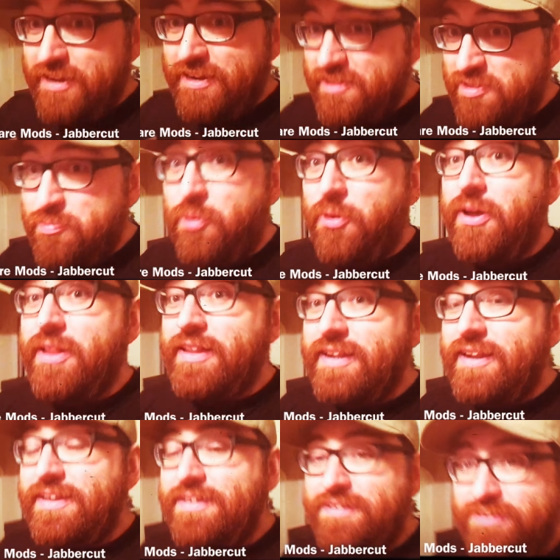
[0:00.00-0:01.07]
going to spoil
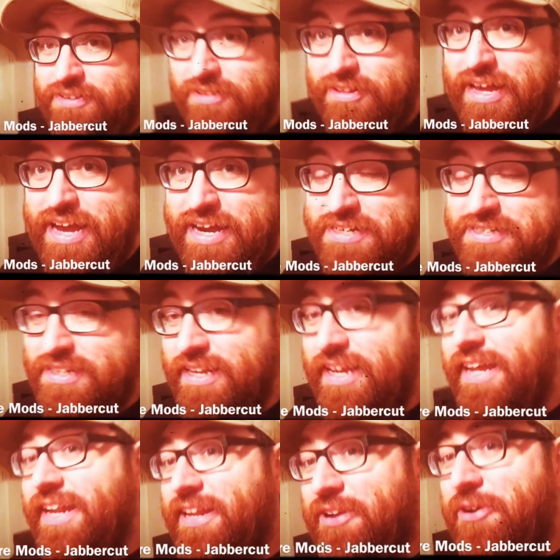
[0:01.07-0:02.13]
it until I actually
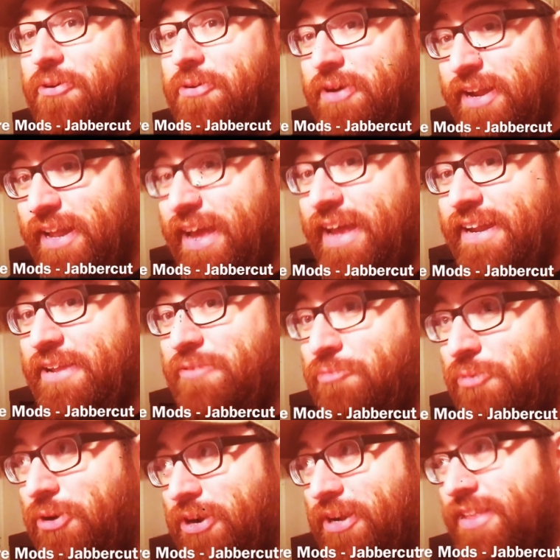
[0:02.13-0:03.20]
get it going and it
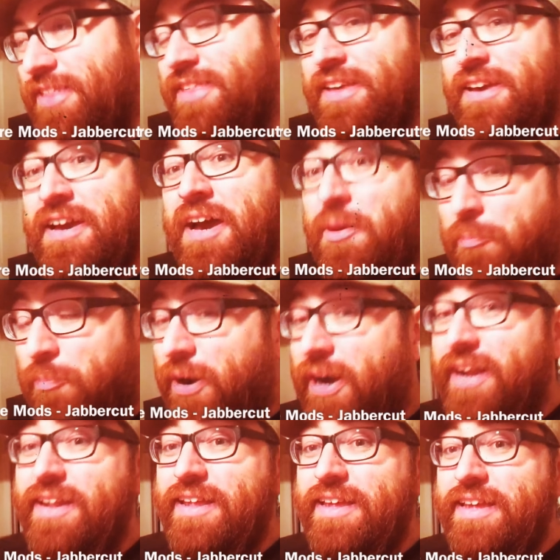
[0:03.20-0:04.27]
works,
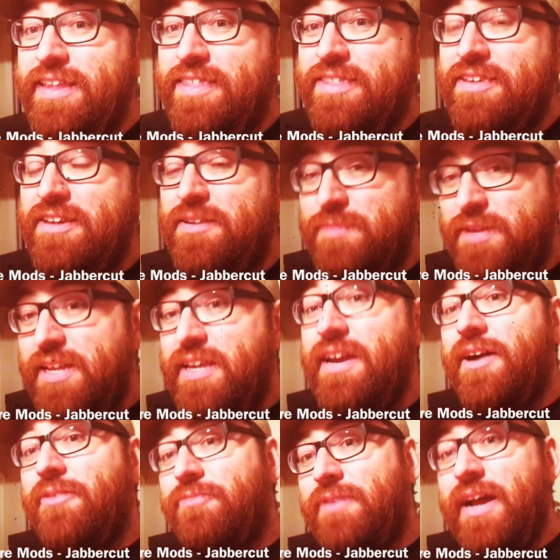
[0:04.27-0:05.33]
but it's going to be
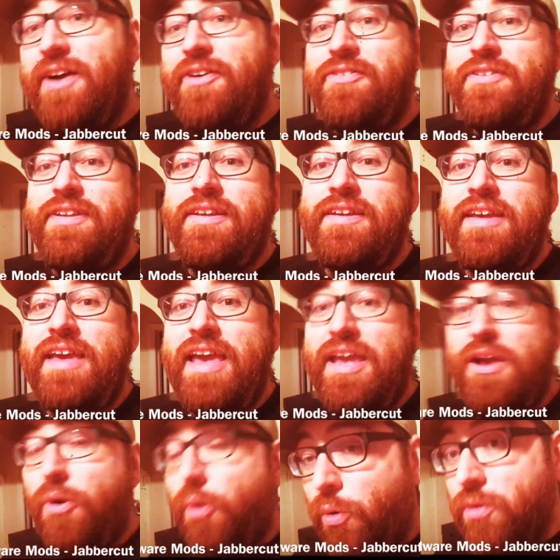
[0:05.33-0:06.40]
around
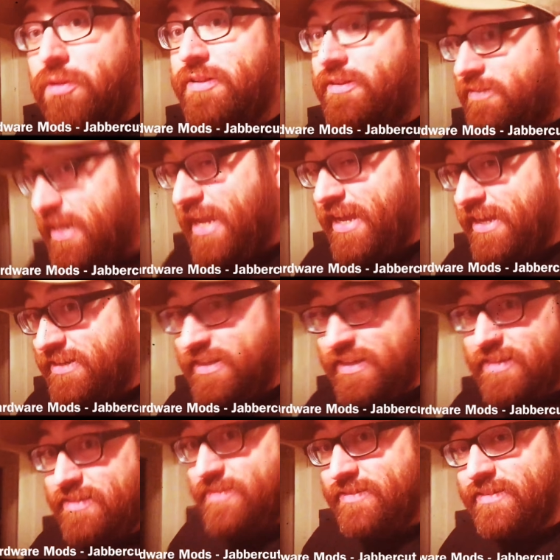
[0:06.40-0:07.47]
a older
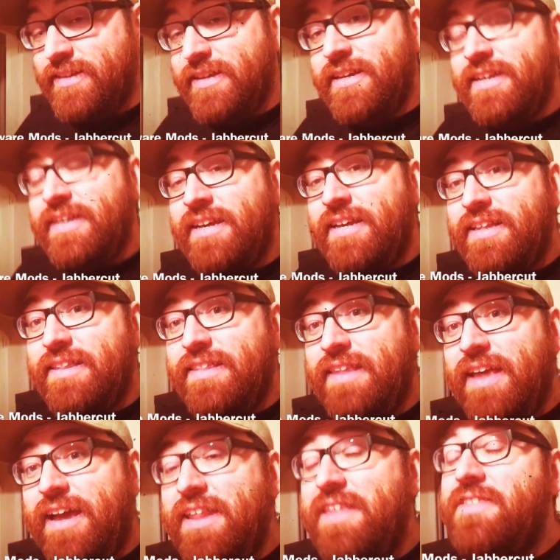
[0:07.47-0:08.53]
handheld
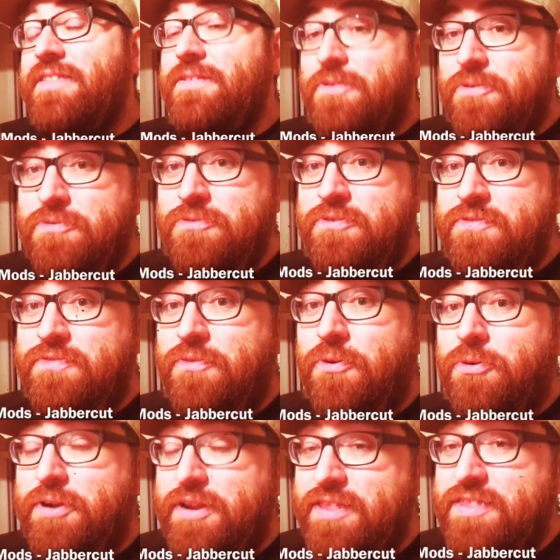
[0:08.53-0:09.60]
that is known
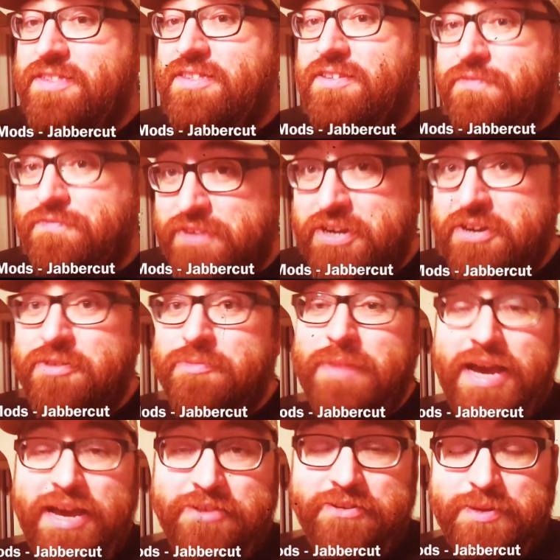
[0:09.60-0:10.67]
for its severe
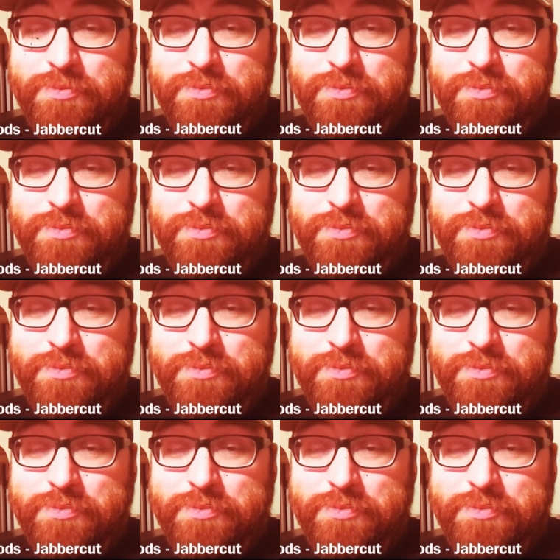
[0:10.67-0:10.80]
battery